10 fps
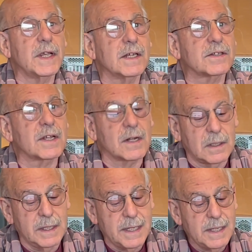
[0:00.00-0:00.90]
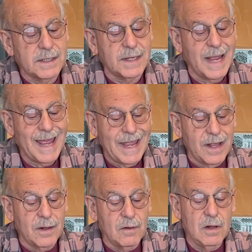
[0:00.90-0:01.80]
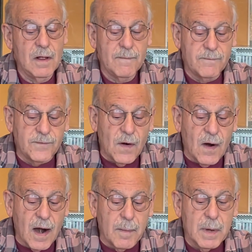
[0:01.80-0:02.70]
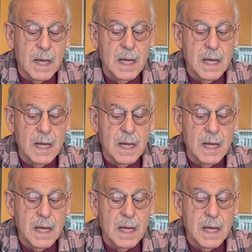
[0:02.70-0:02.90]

is the Glynis Hill Farm.